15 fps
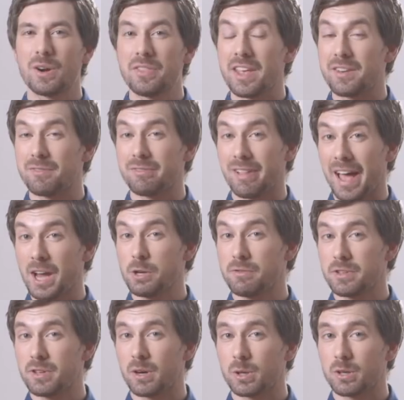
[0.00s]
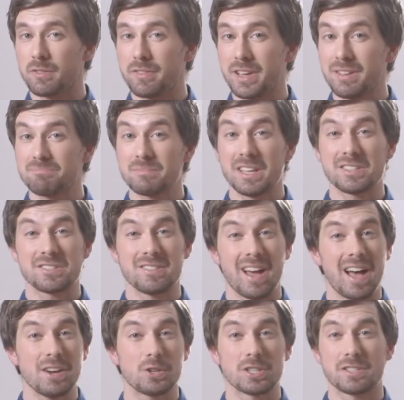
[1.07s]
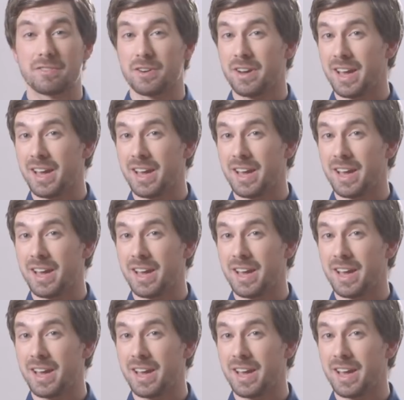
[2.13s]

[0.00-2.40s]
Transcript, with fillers: learn that flash photography is not just for